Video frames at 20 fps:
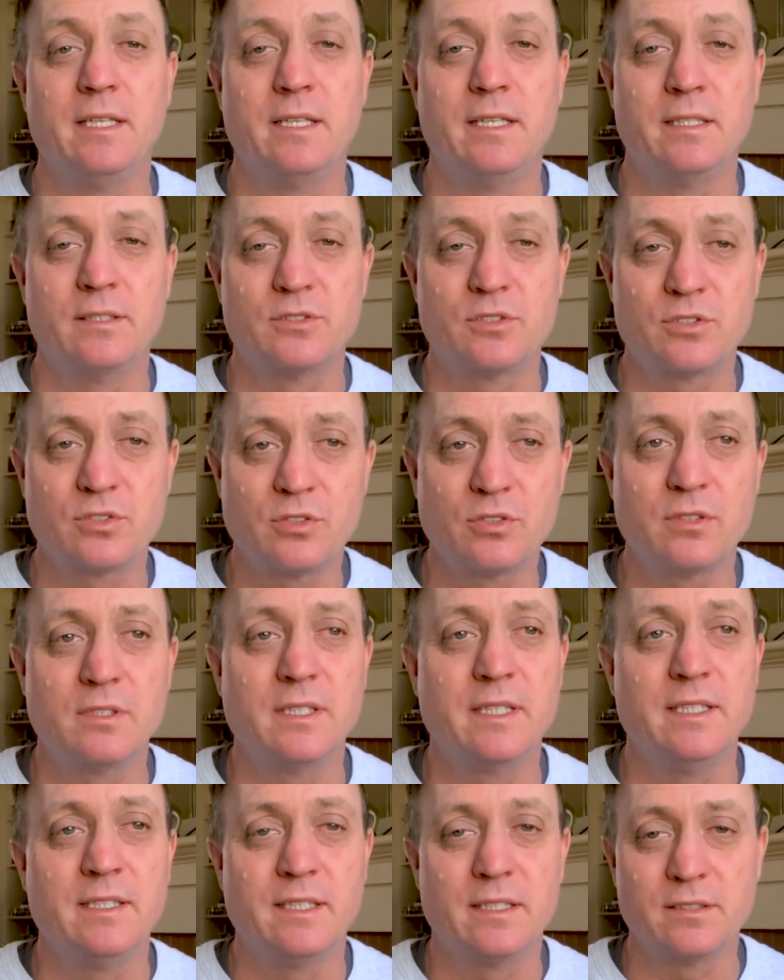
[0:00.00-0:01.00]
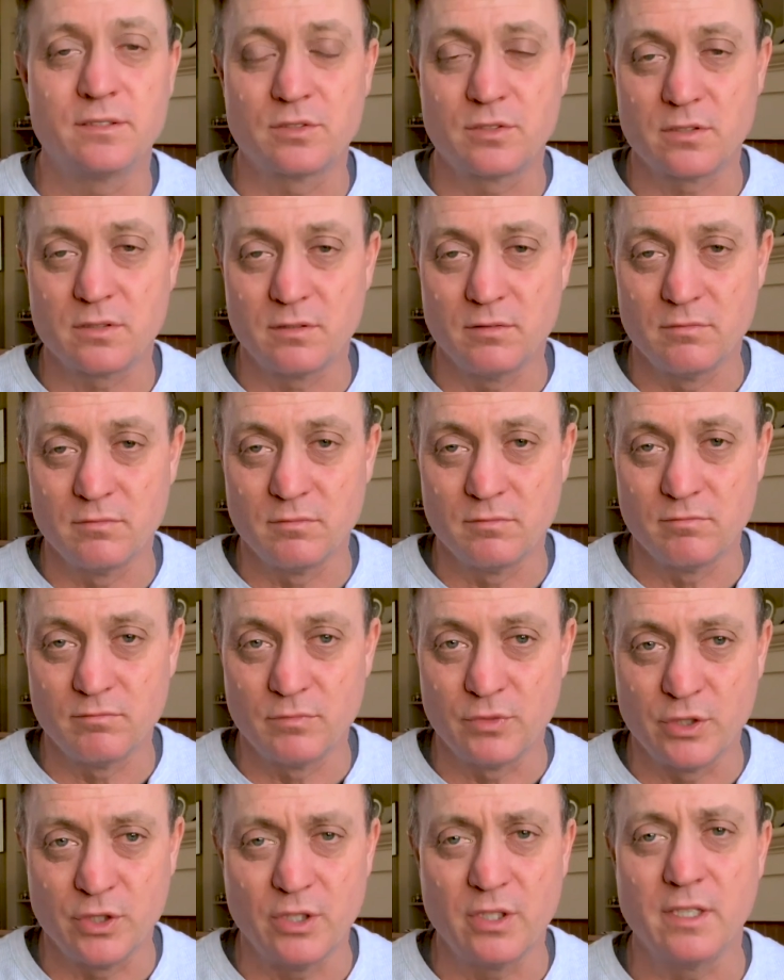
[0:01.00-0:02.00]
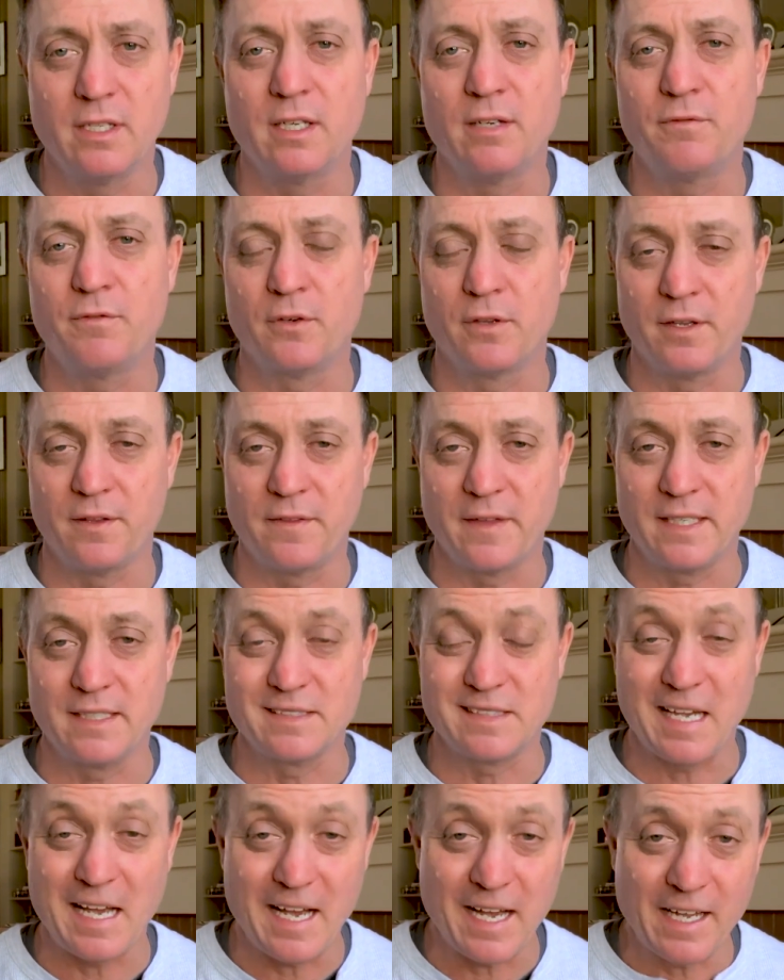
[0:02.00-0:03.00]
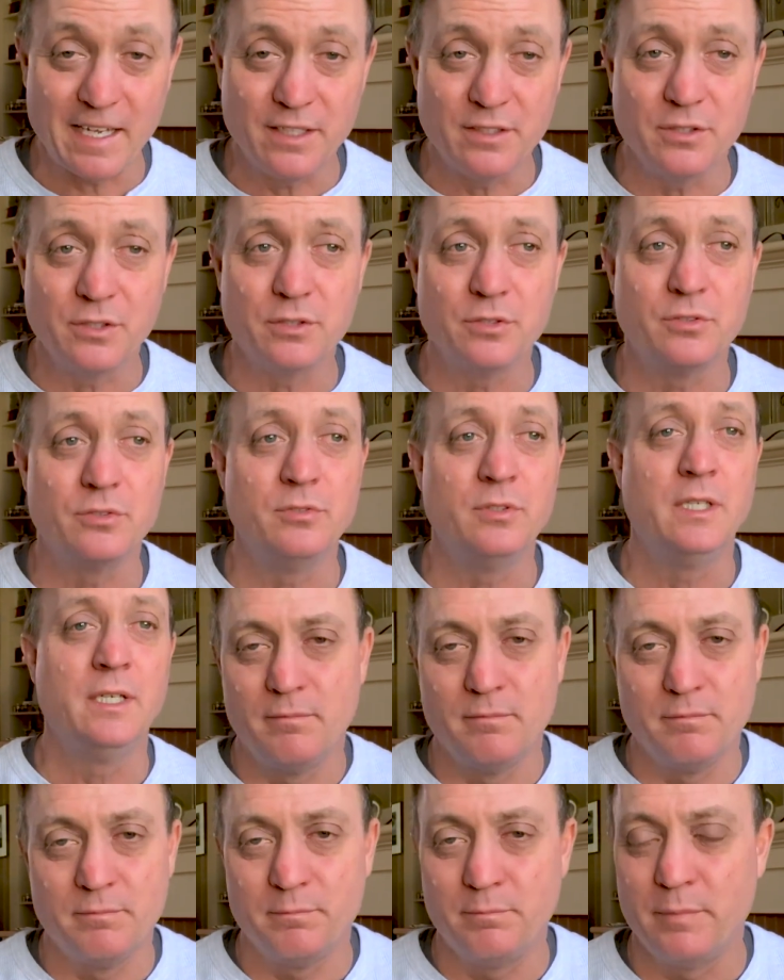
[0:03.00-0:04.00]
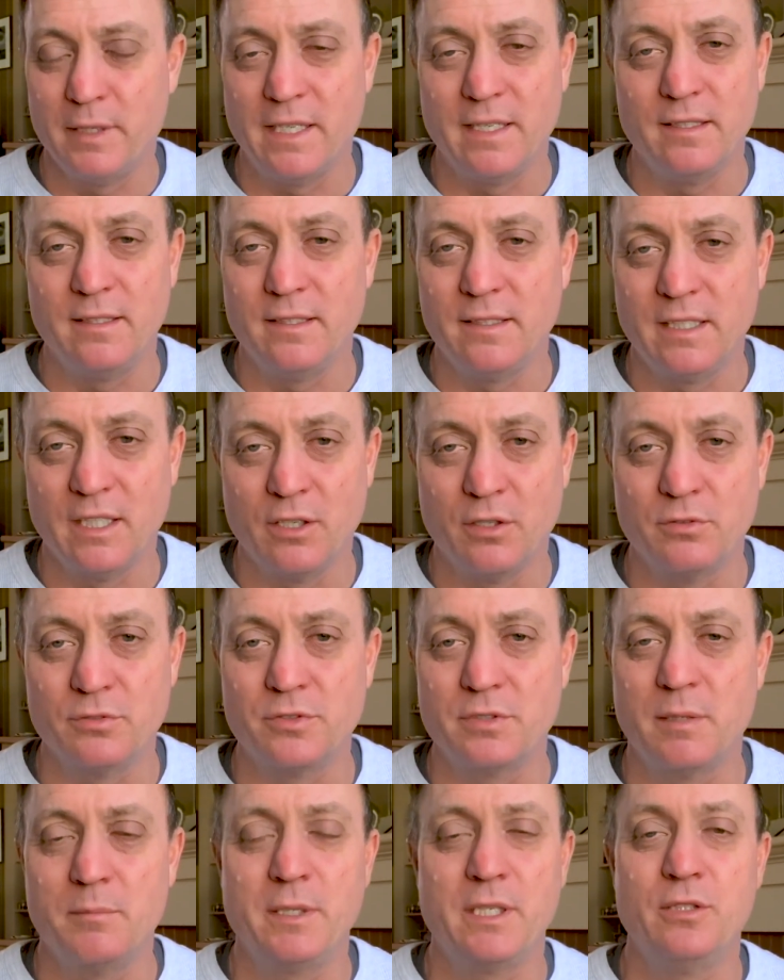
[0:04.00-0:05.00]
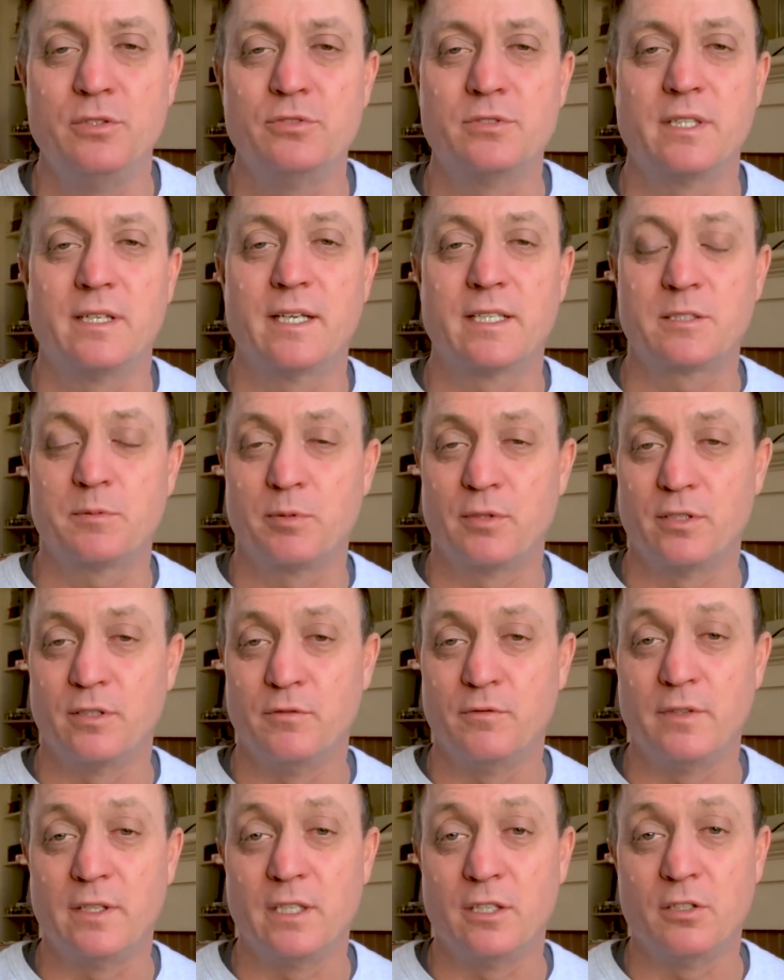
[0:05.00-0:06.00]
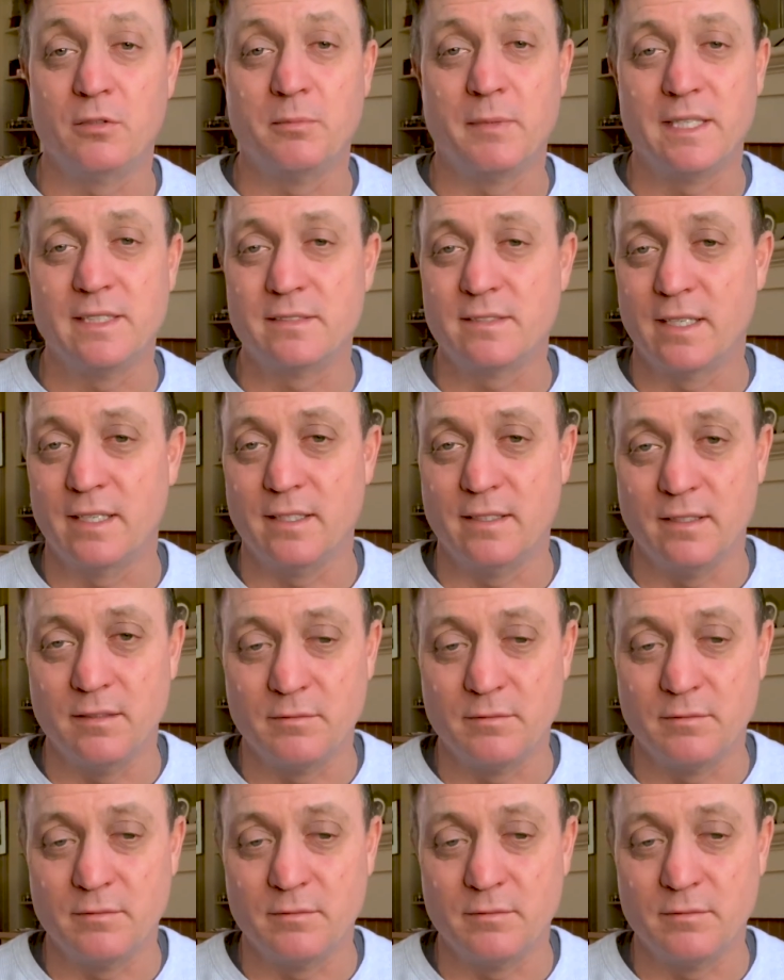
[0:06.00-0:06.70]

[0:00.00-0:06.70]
It certainly does good enough for the things I do. but you know, somebody who's an expert in video may say